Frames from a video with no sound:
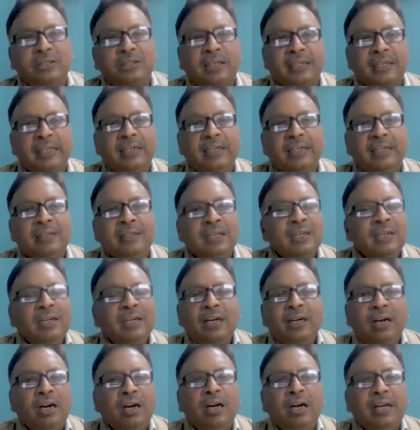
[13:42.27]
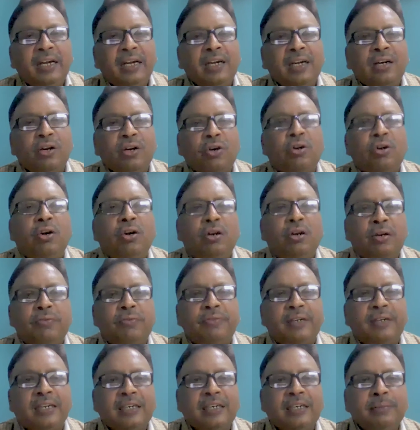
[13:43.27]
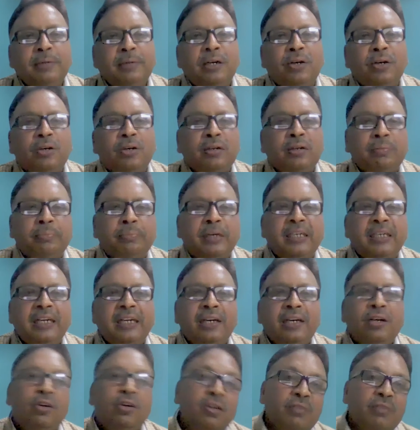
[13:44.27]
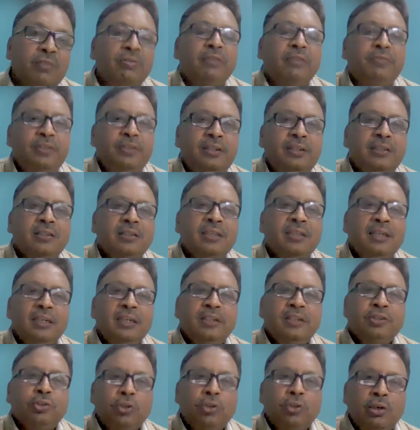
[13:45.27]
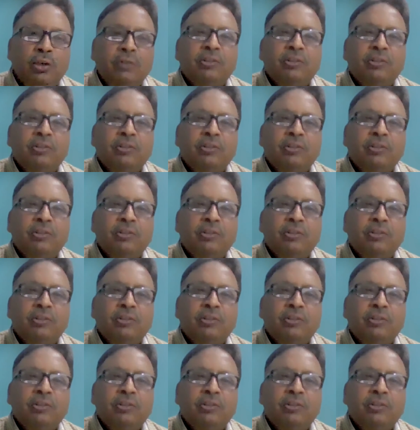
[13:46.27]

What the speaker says: starting, it will take a lot of time and a lot of money and a lot of efforts. So